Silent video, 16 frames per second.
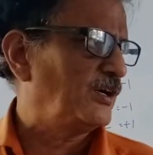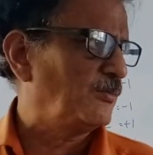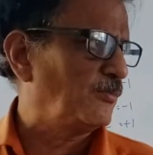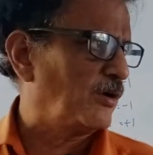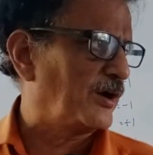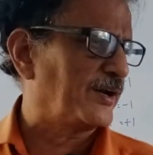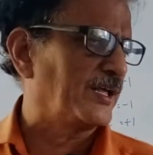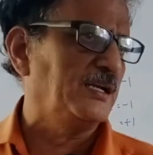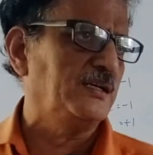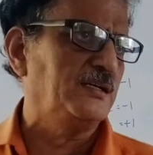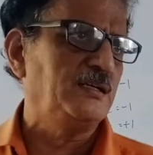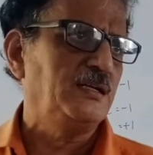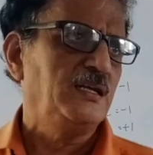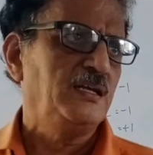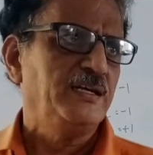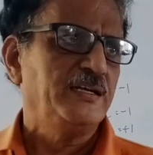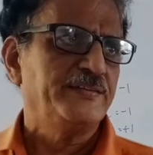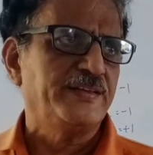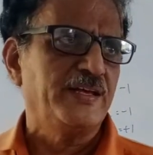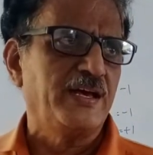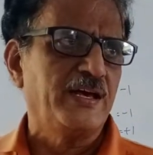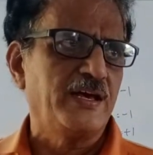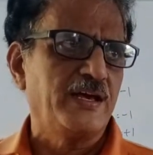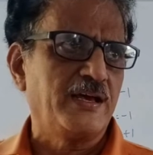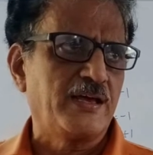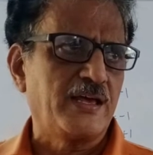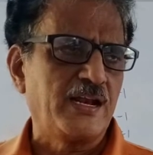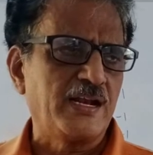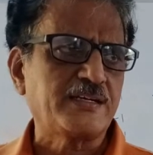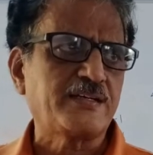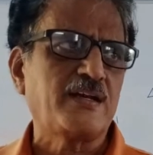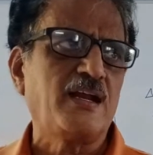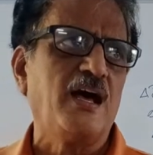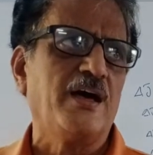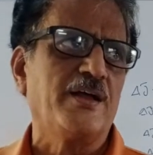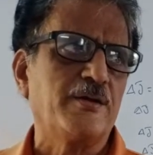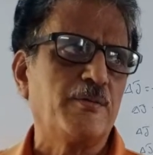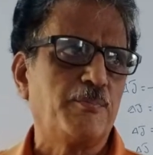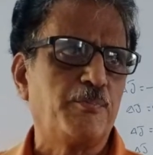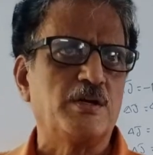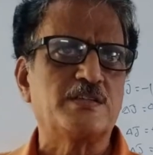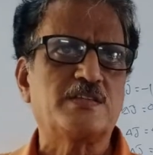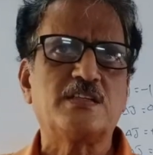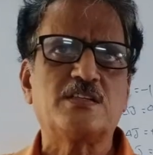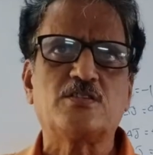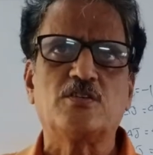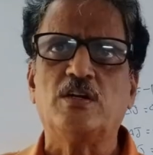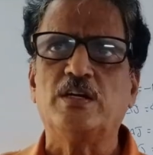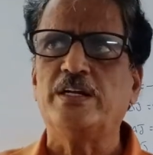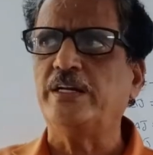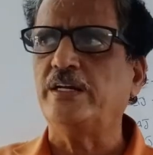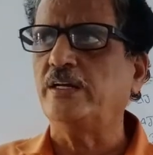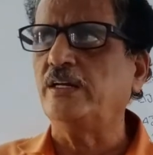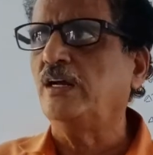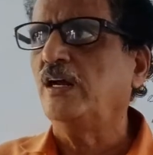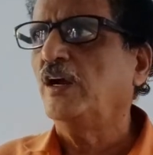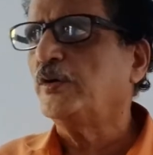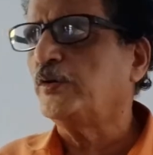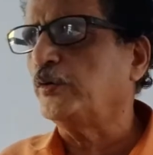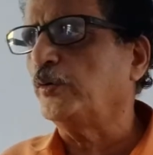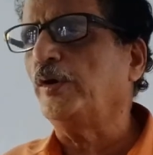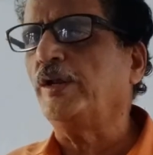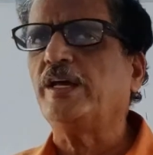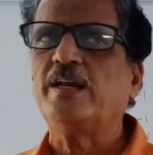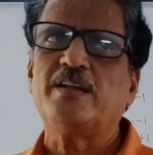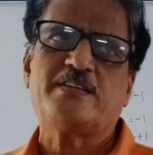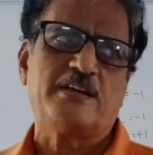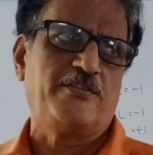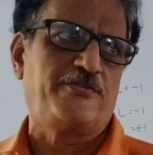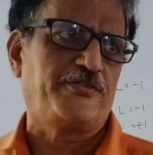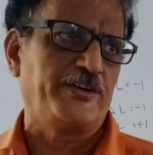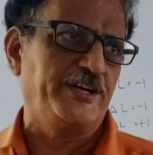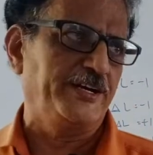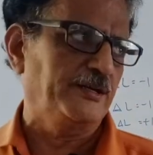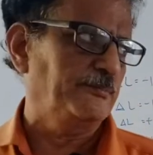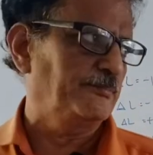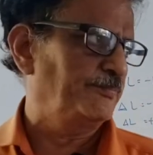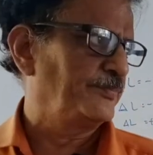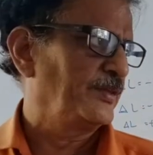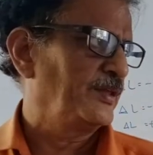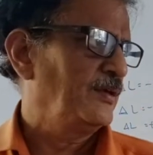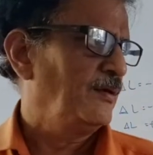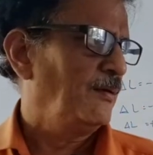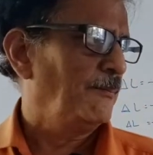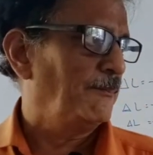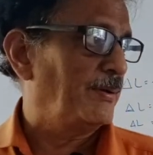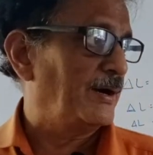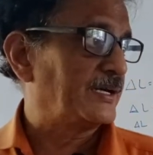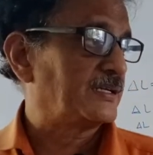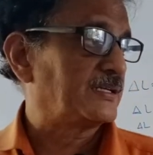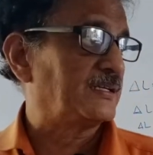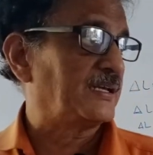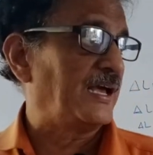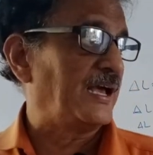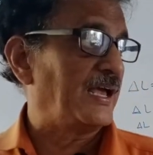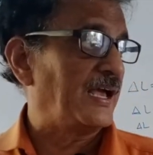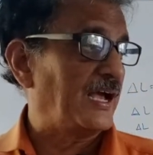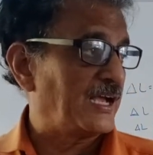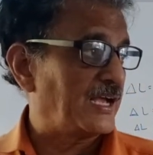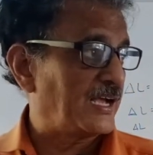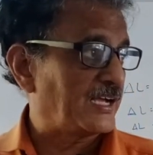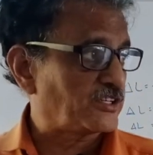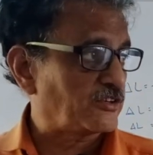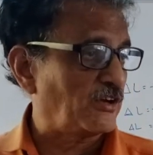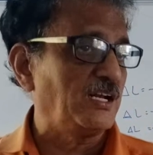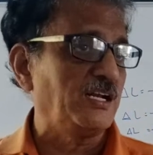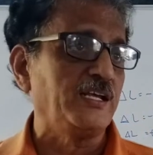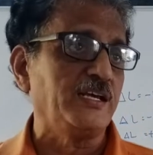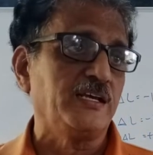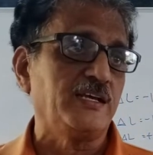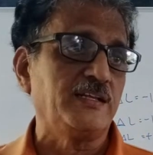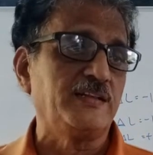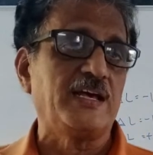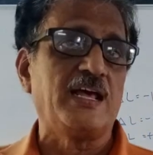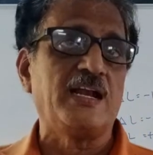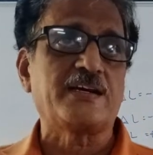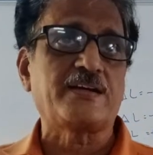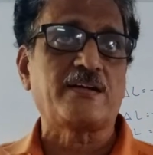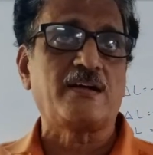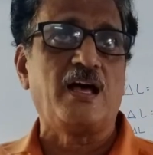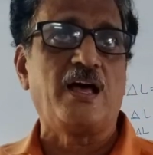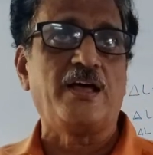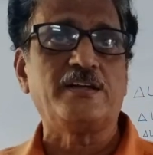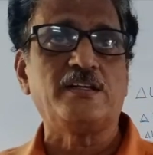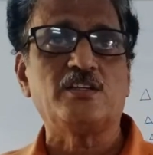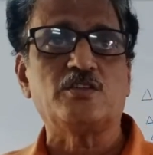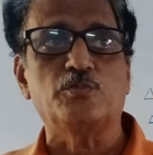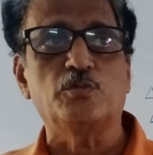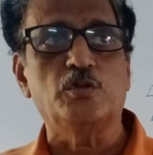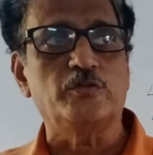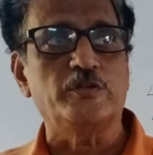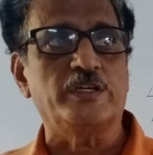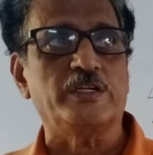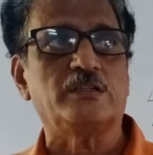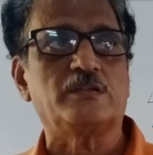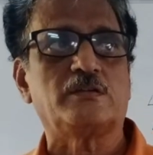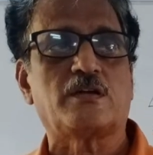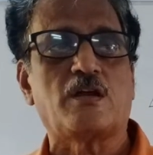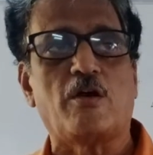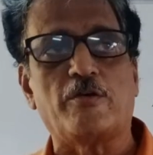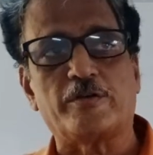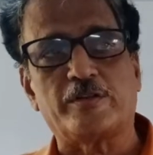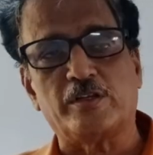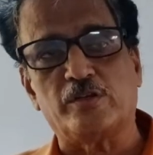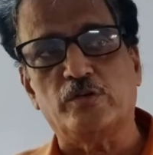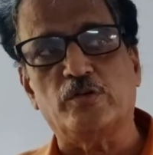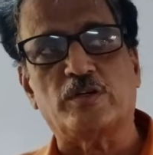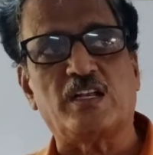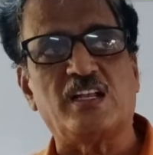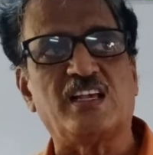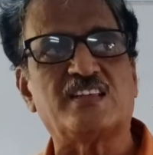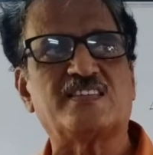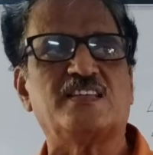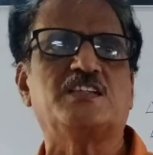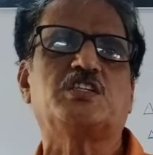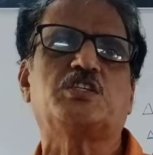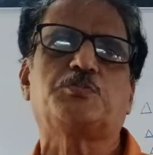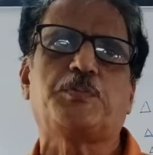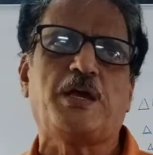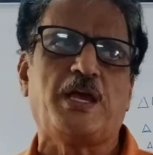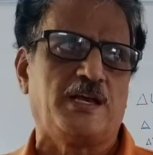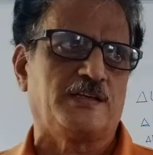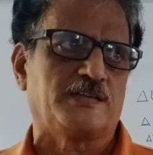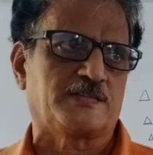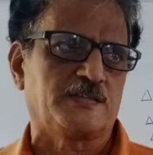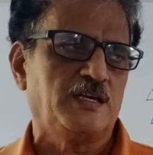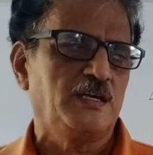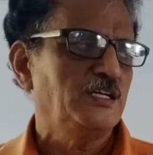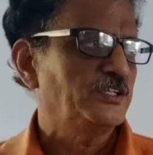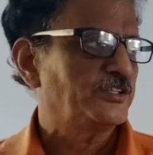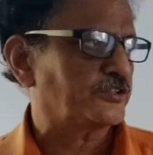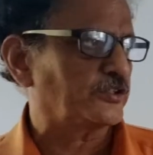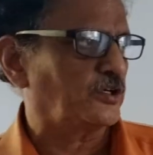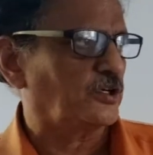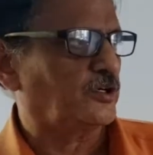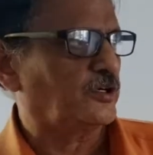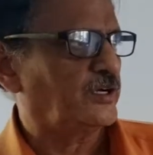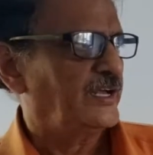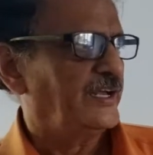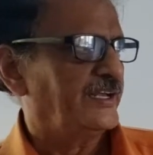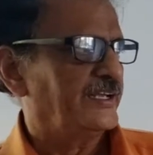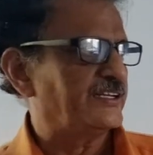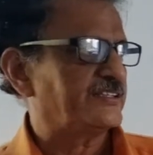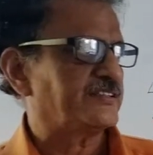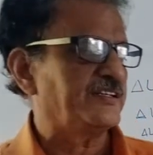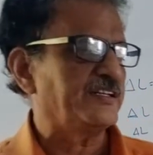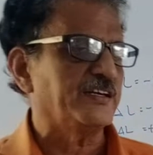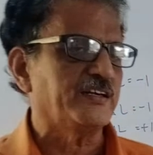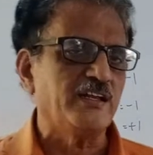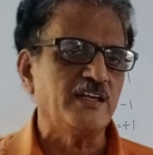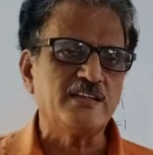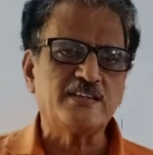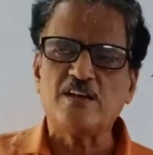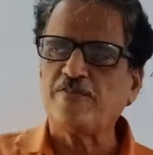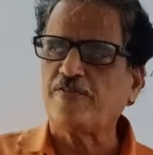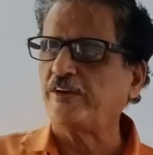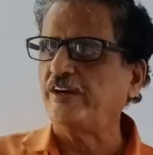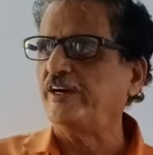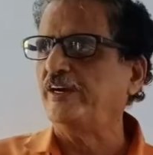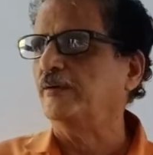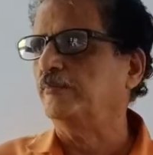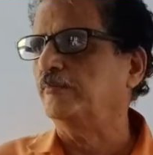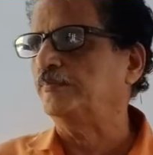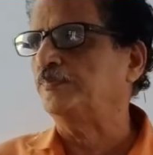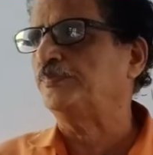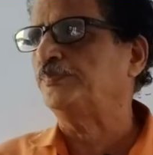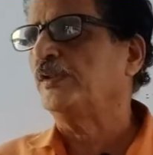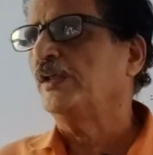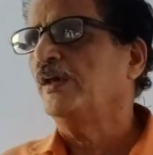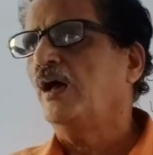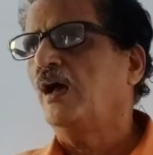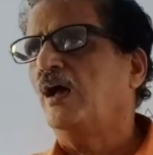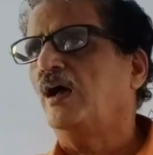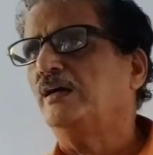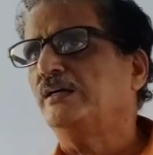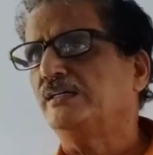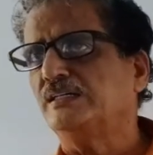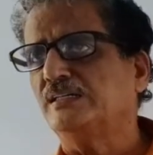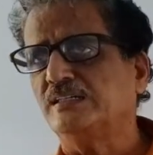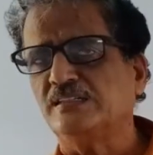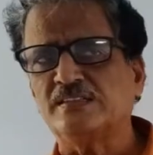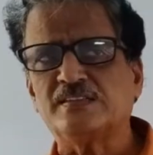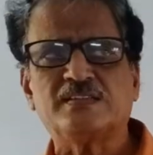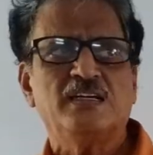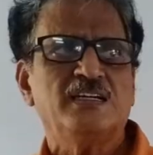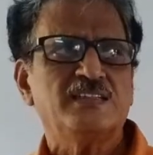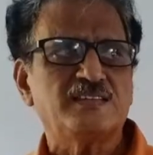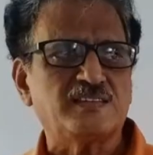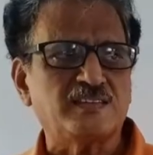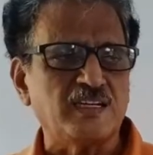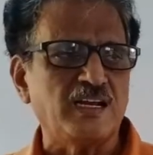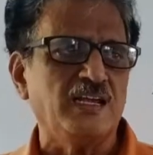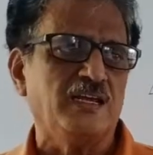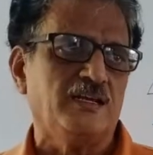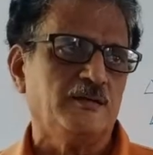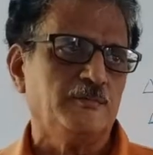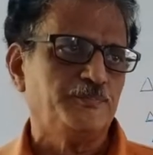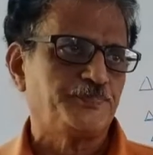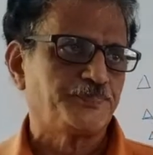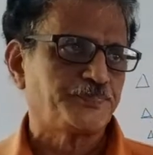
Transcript: model, the electron possesses only 2 degrees of freedom, but actually the electron is moving around the nucleus in space, so its degrees of freedom is 3.